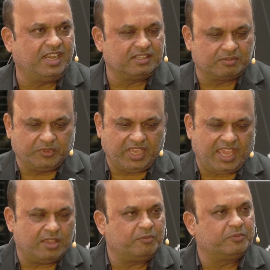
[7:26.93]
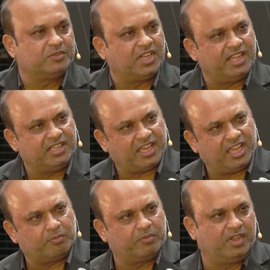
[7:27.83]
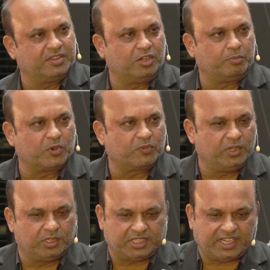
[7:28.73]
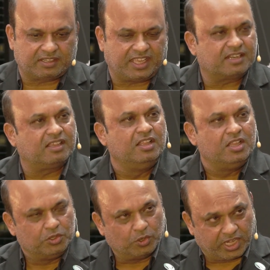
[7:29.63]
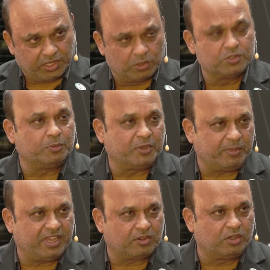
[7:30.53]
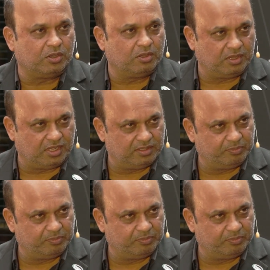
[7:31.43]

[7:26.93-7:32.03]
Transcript: And we have the entire, uh, you know, portfolio that can, you can use Supermicro,